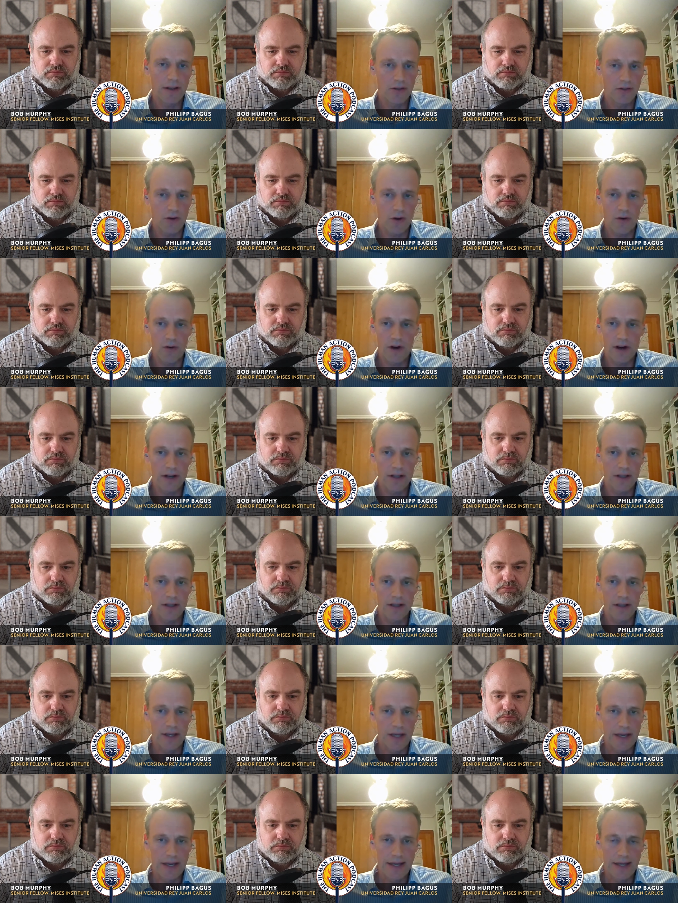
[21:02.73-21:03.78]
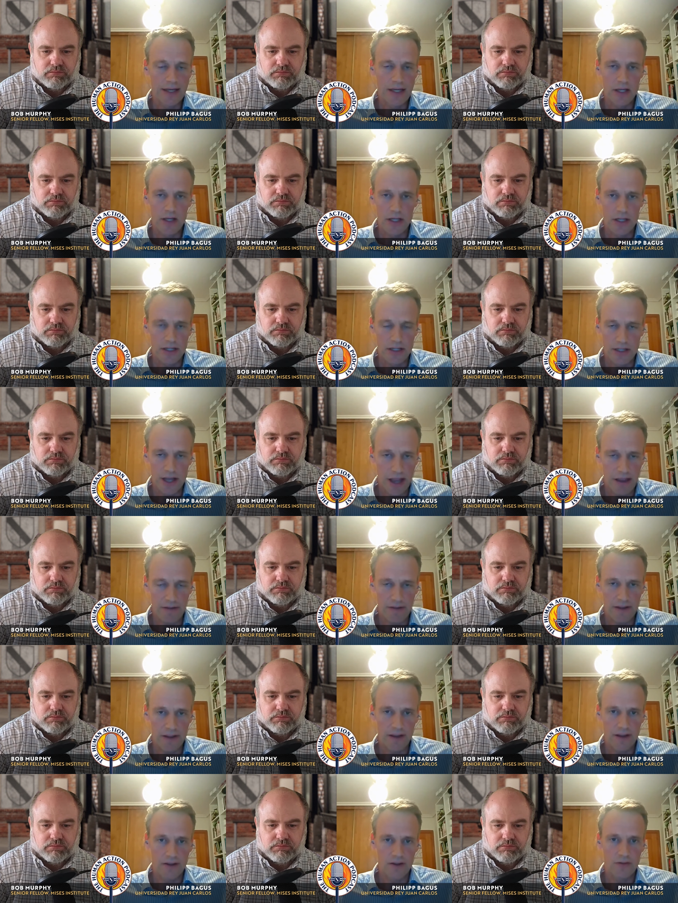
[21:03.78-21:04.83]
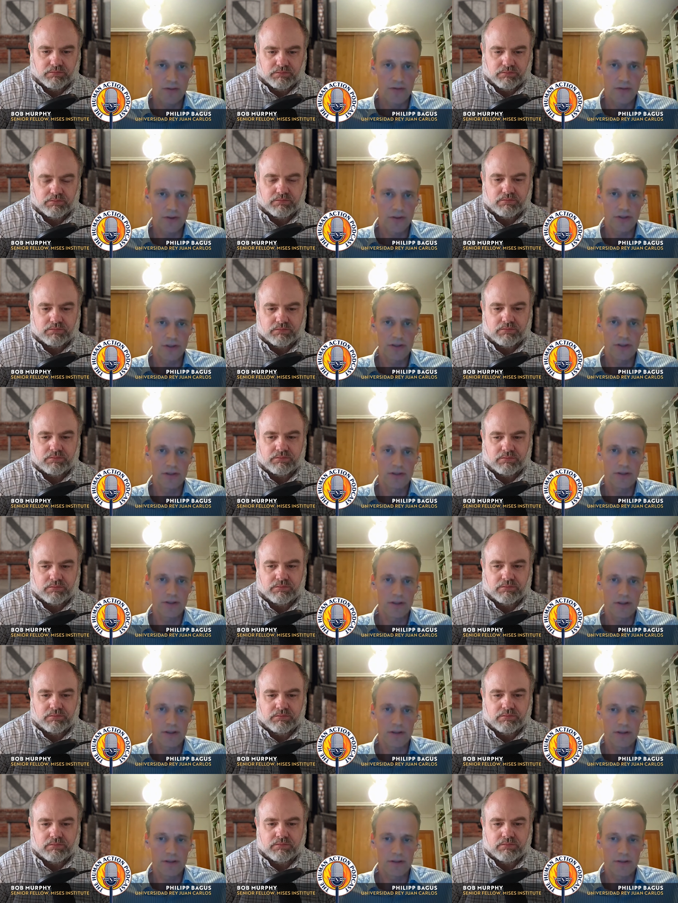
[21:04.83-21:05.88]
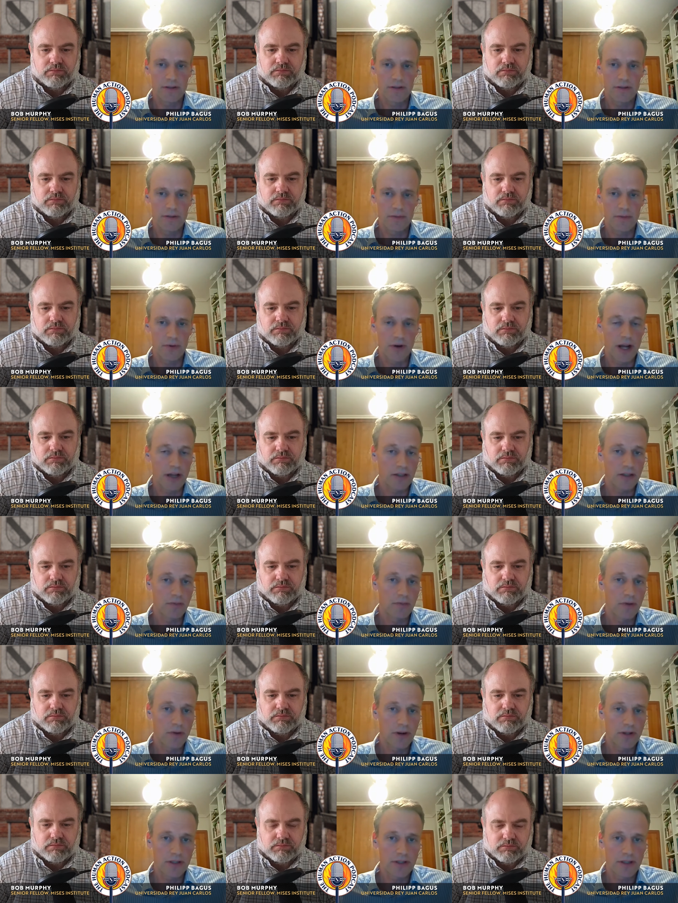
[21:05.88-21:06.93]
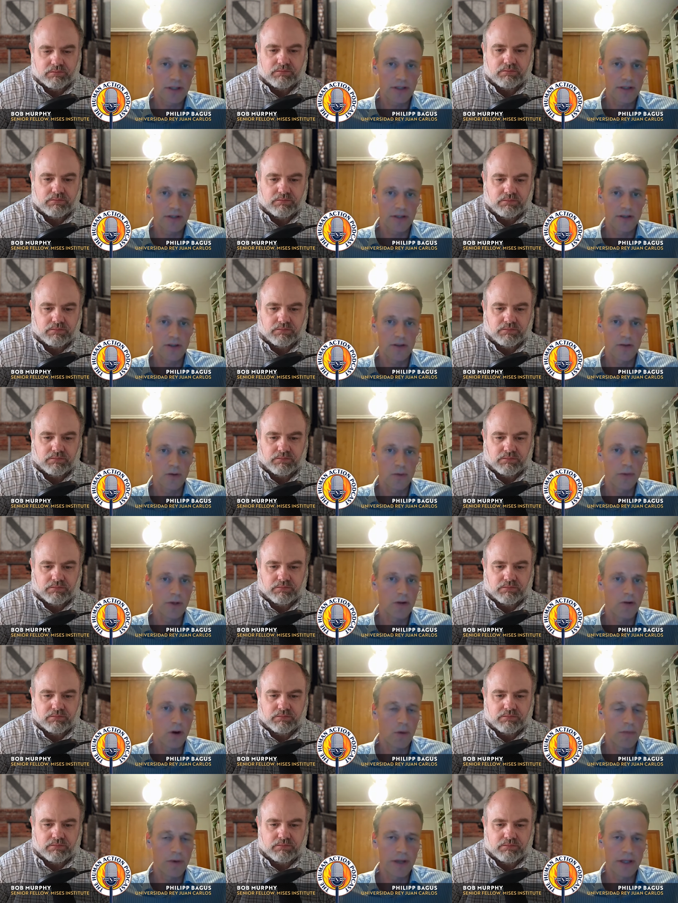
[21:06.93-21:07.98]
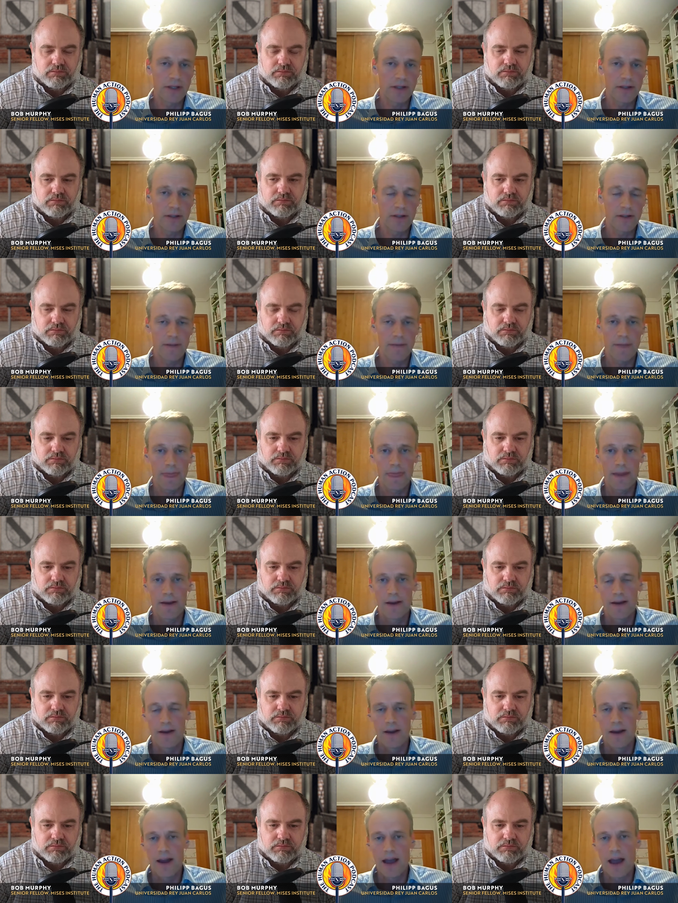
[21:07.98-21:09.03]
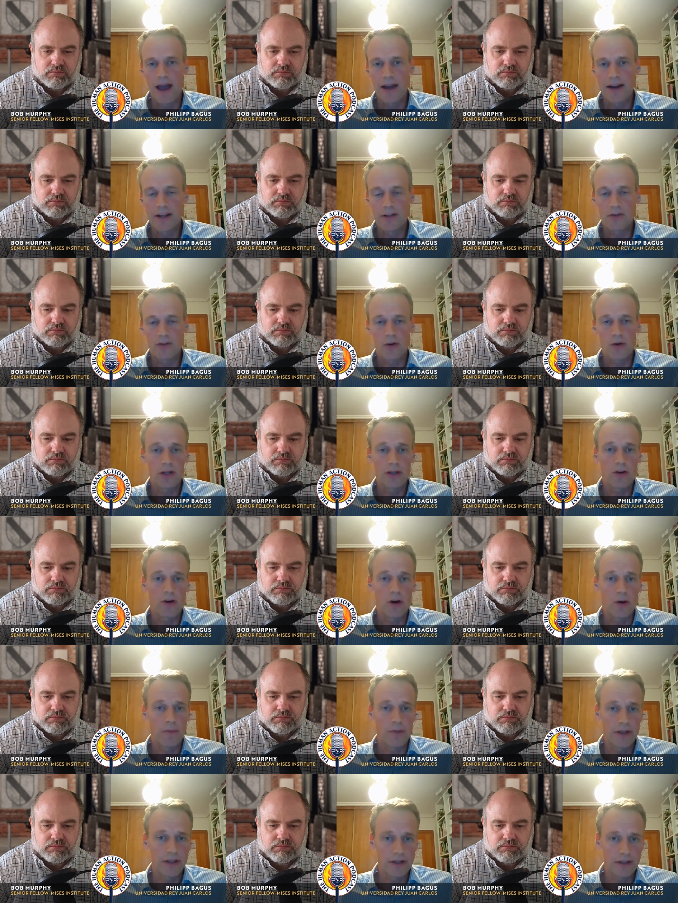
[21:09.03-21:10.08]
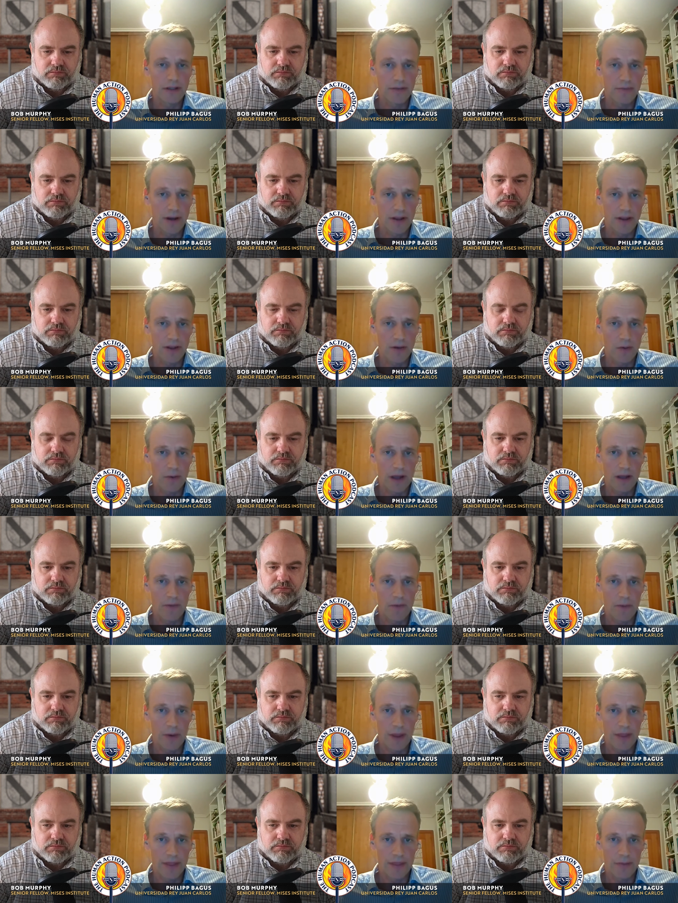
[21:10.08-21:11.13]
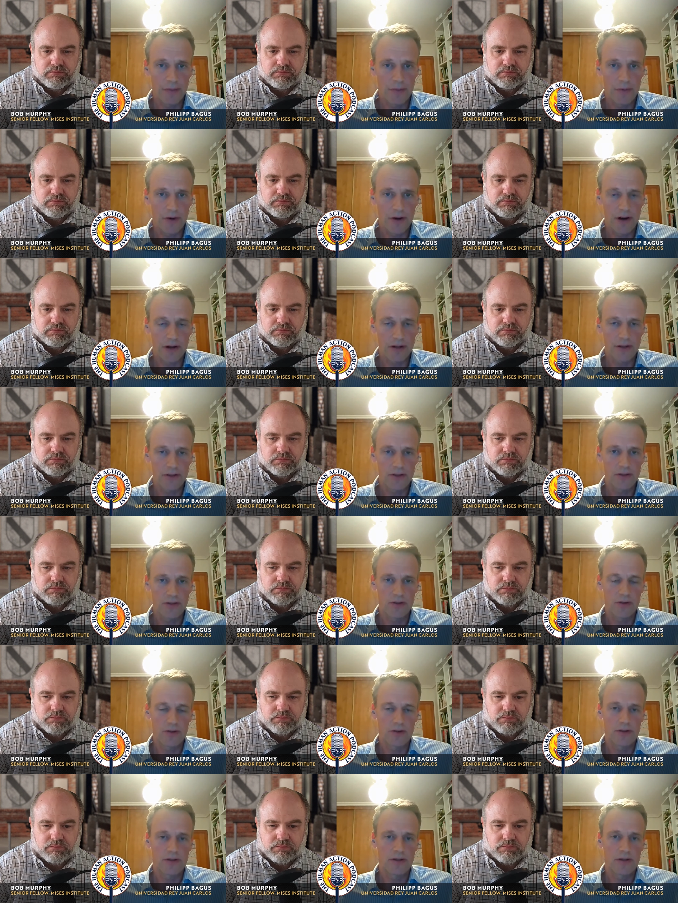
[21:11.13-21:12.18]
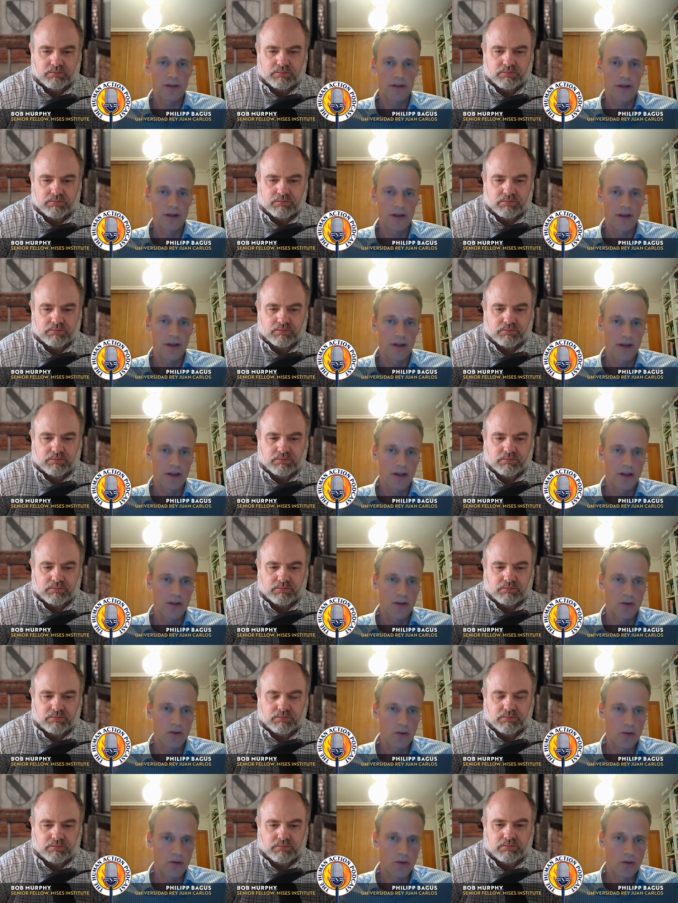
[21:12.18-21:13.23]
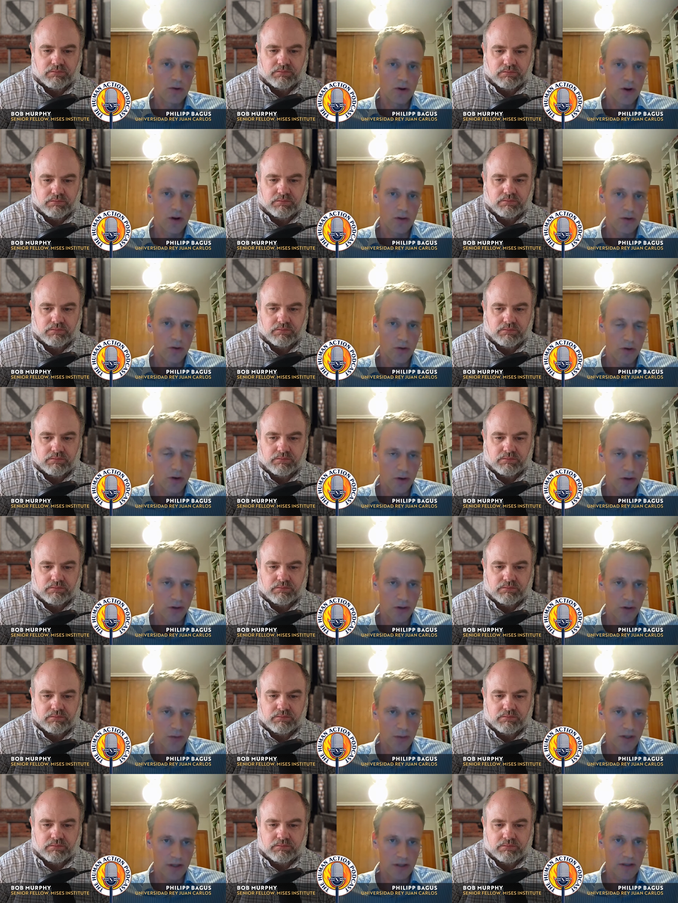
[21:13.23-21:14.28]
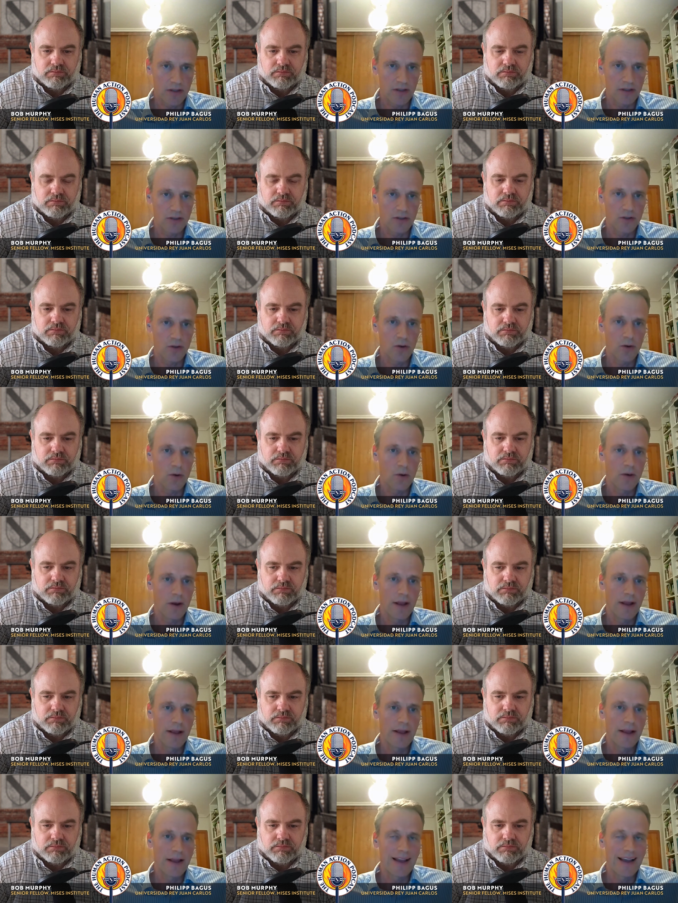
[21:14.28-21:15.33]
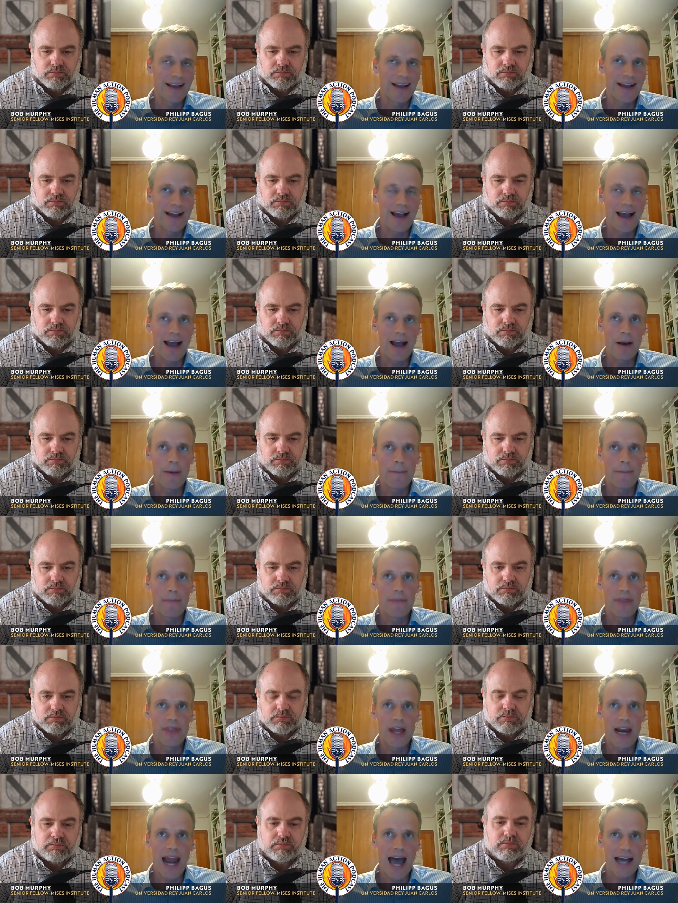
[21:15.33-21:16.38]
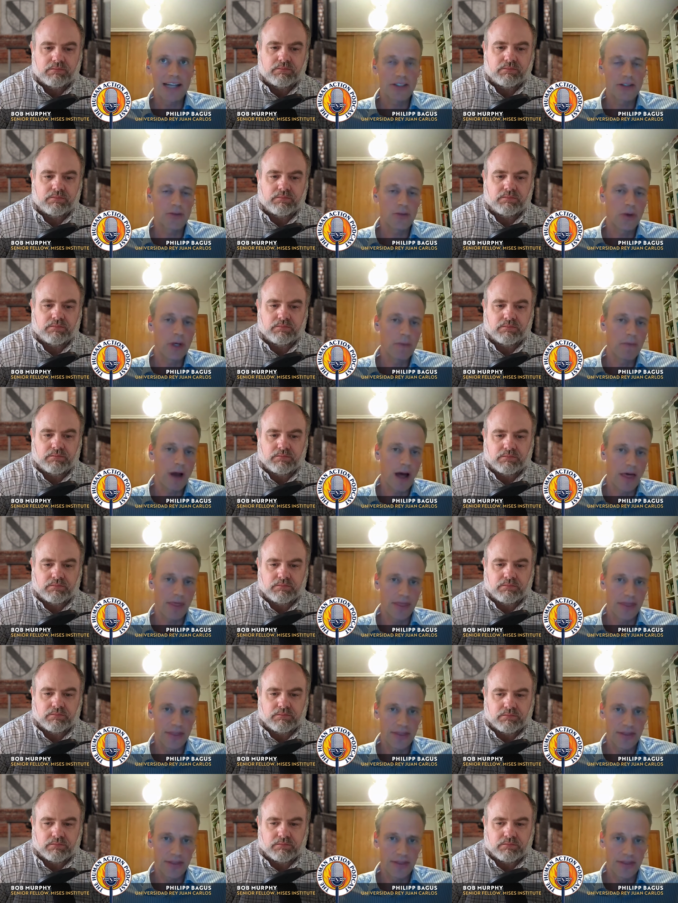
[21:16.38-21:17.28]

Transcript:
Speaker 1: already saving for this uh, production process to be mm -hmm. completed, and it's only completed, by the way, when the product is sold to to consumers. So um, the last three months,